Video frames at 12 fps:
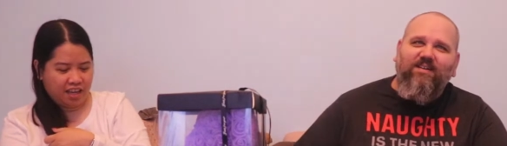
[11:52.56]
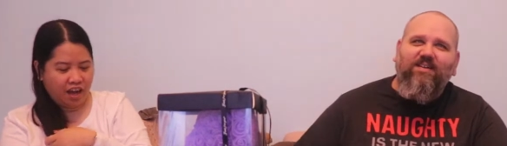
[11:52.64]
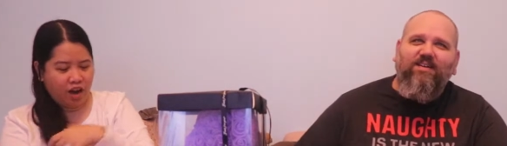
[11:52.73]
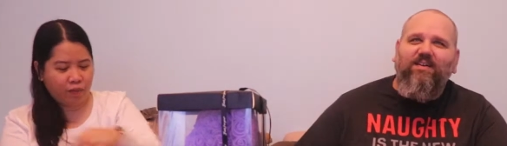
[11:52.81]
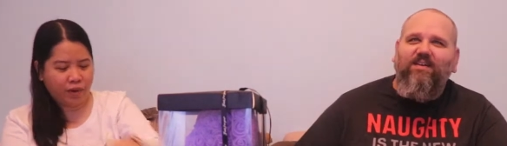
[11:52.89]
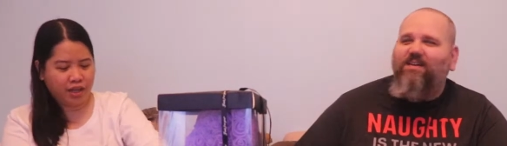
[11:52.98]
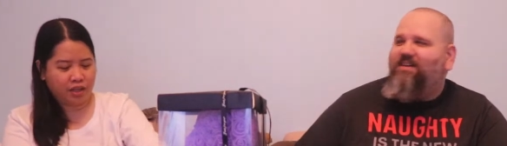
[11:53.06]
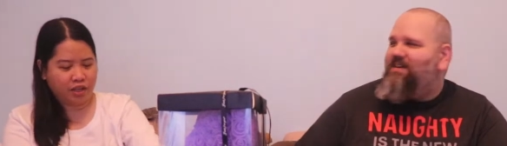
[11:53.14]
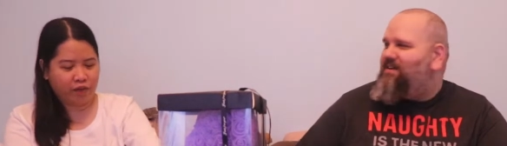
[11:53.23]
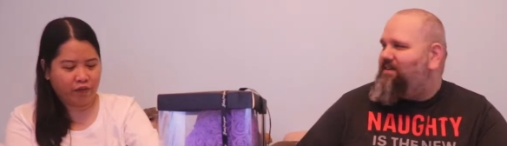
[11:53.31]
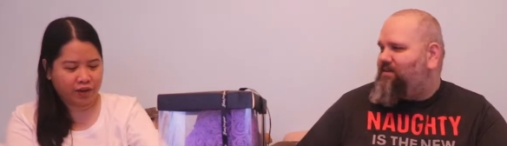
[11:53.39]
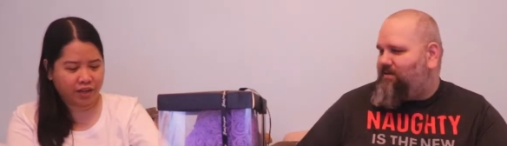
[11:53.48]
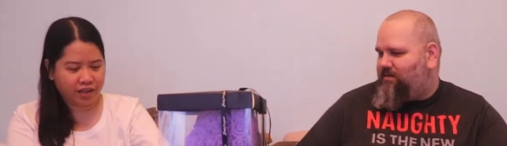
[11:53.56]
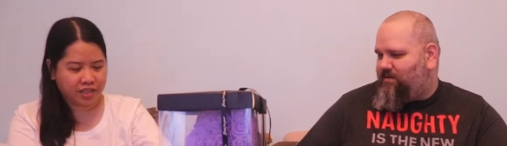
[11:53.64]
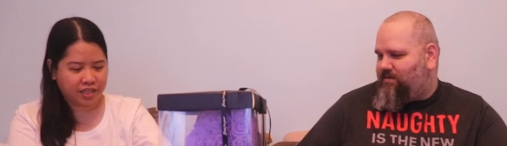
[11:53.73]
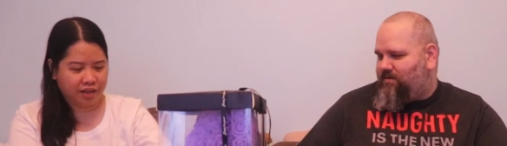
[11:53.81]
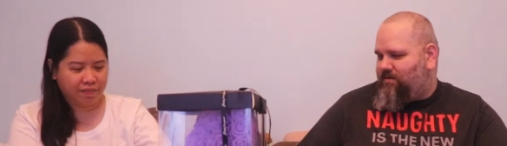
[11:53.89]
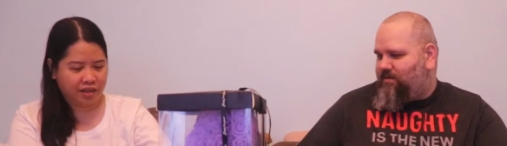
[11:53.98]
Speaker 1: Oh wait, you forgot
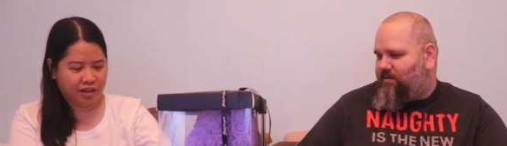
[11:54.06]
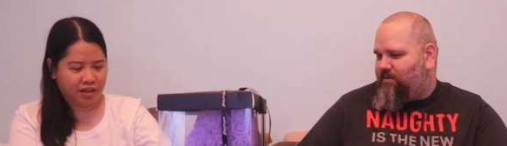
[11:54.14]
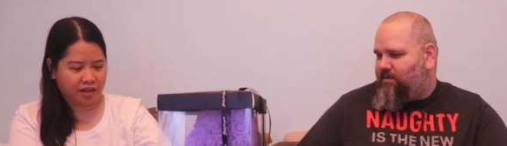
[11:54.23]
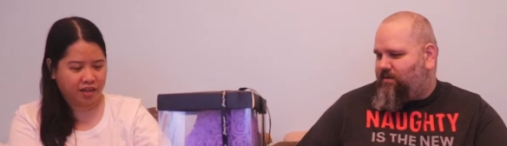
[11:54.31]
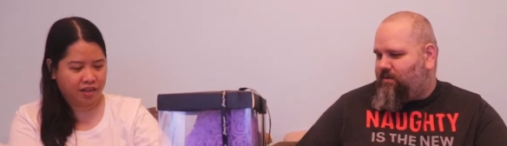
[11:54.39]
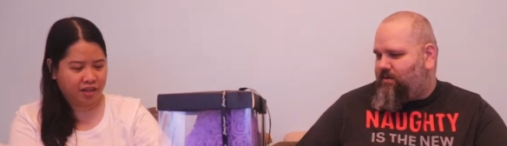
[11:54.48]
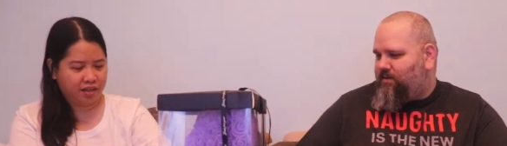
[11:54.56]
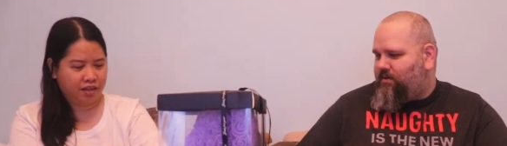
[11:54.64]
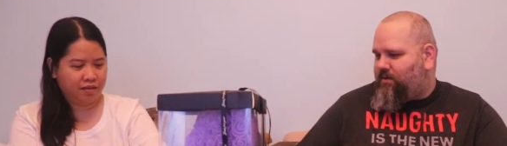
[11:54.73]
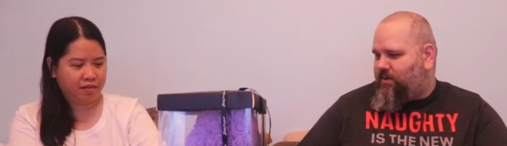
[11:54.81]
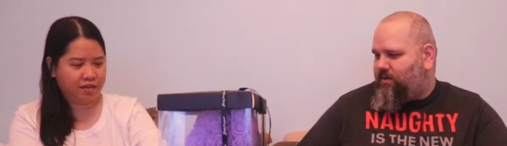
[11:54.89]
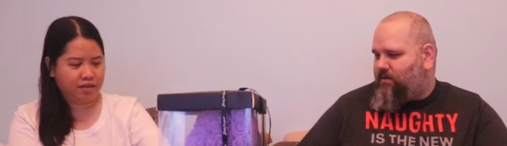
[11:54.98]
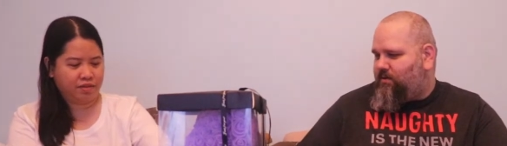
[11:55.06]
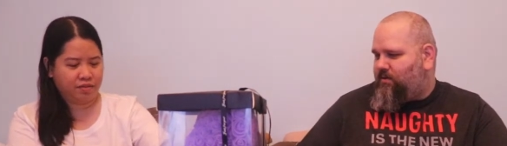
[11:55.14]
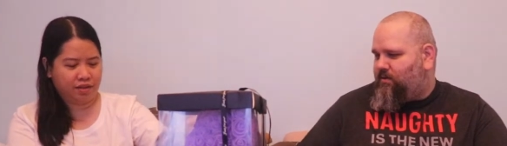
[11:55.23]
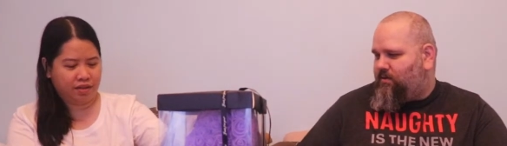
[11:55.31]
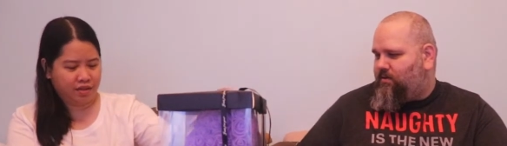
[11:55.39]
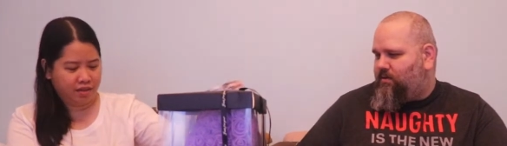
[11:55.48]
something. What? Not this
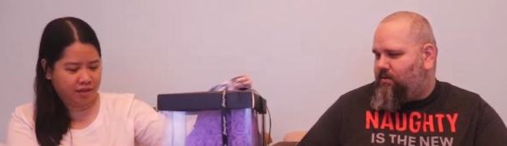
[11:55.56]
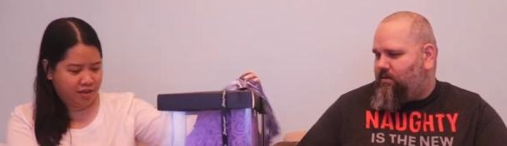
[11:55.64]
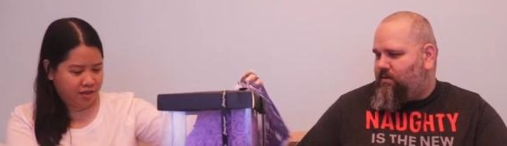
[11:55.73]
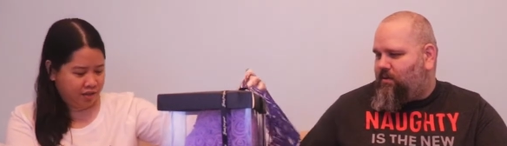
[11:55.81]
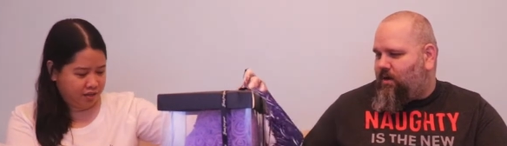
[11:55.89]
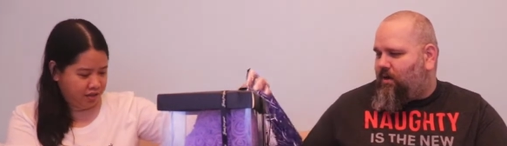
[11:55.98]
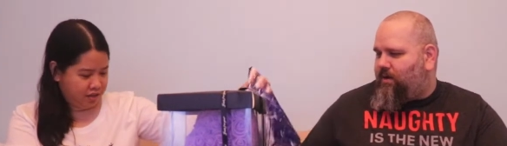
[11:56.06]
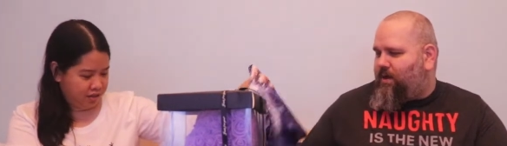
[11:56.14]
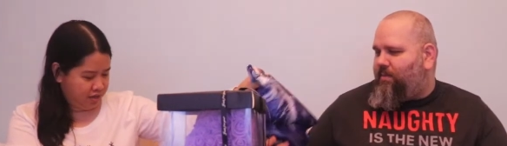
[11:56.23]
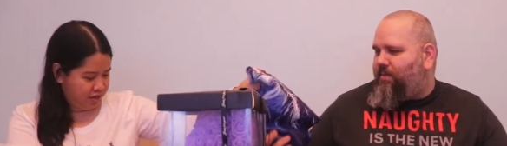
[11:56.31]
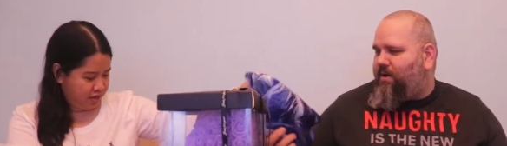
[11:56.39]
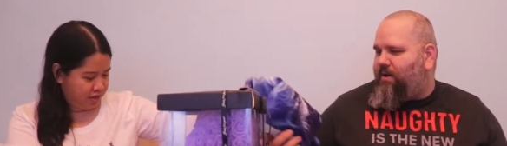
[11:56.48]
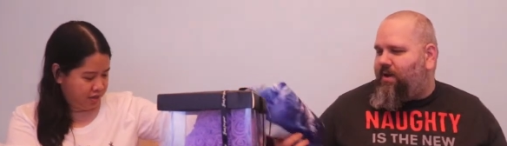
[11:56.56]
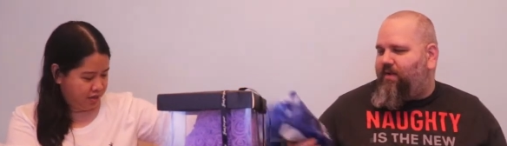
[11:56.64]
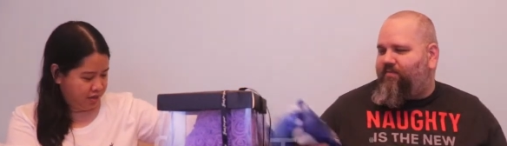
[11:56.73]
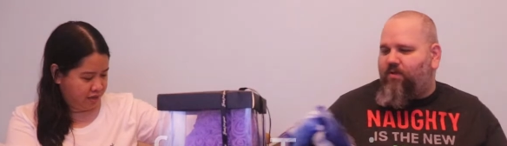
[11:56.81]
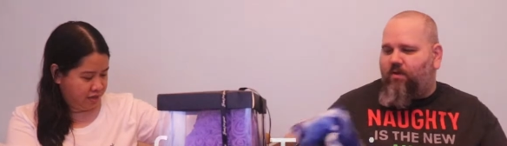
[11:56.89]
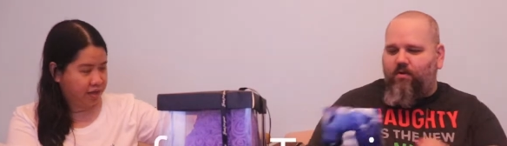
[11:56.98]
one.
Speaker 2: Oh yeah, my
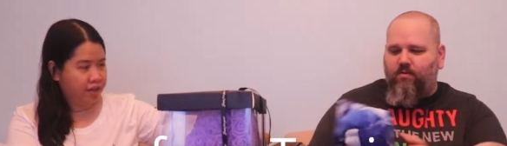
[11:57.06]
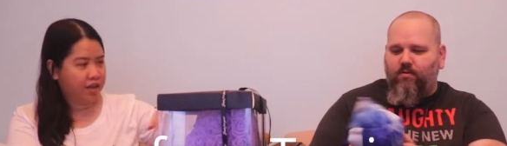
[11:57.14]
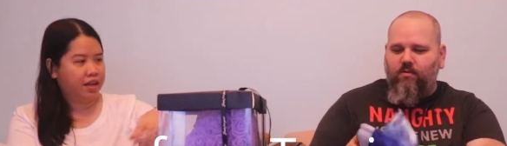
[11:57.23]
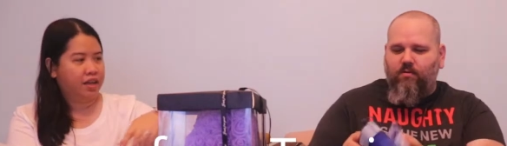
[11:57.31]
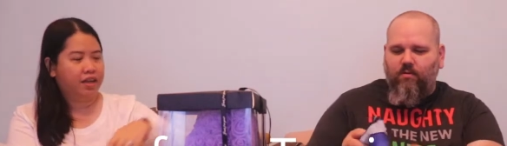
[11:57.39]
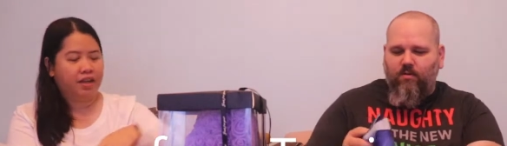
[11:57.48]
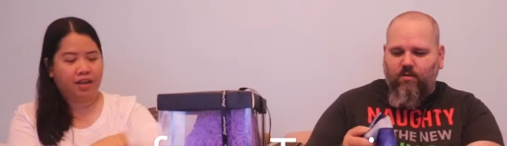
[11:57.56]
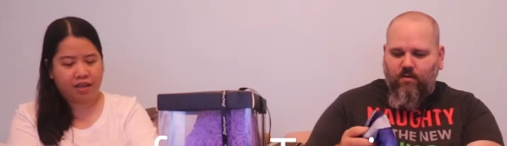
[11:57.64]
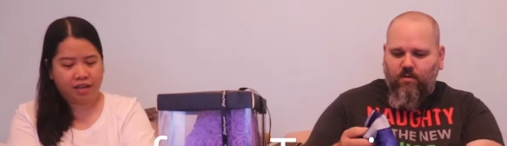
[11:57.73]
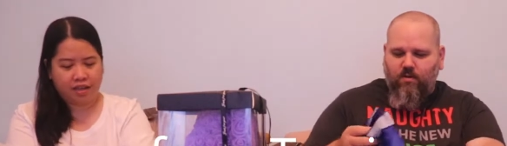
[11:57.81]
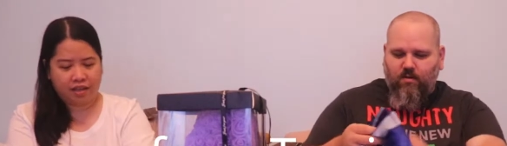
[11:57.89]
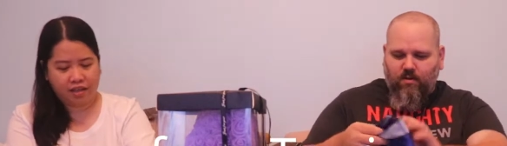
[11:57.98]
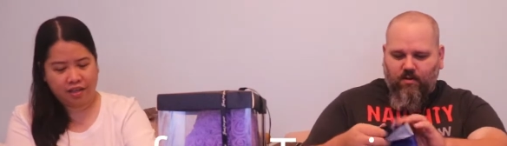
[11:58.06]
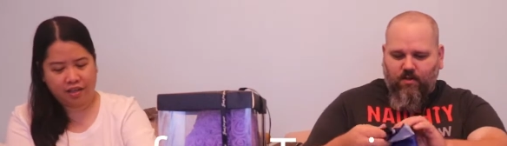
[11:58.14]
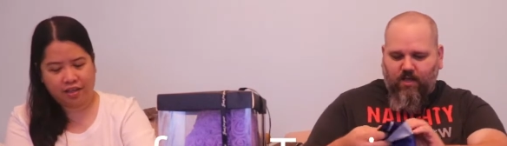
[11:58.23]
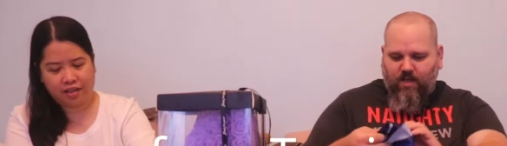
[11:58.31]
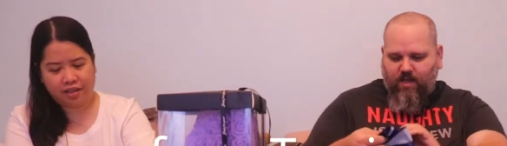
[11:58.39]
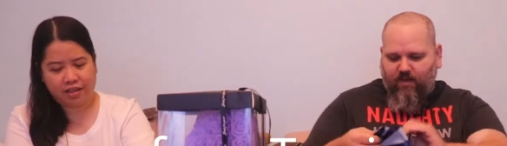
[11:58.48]
nephew
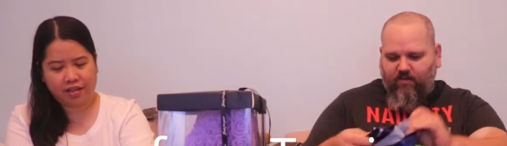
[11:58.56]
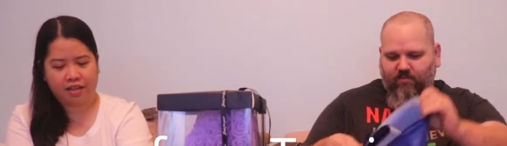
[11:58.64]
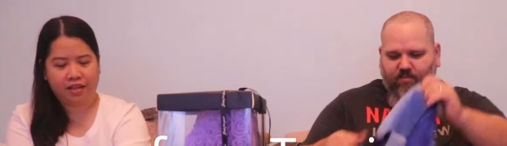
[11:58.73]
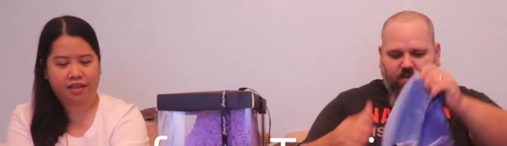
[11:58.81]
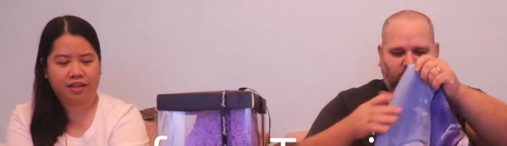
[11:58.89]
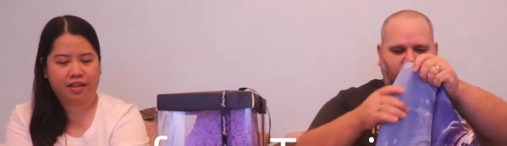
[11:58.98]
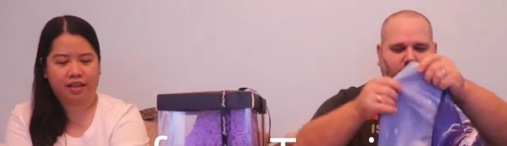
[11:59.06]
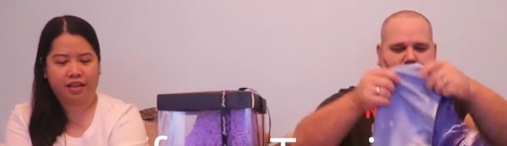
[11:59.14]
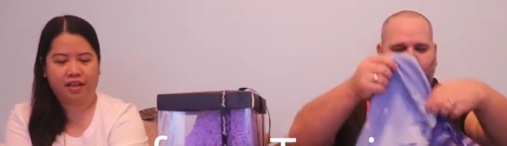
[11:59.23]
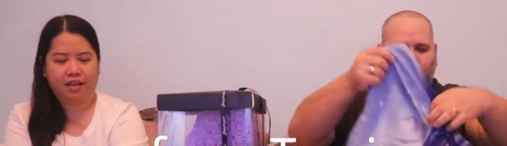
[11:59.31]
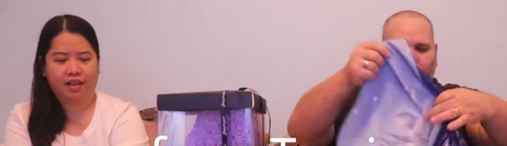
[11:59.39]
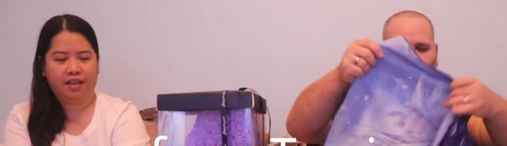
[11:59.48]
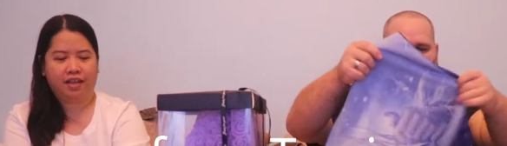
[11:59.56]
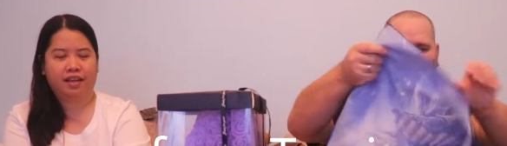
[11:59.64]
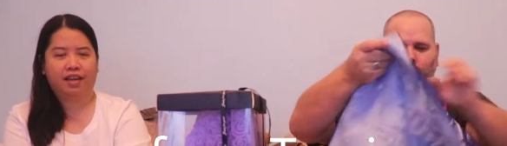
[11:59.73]
gave me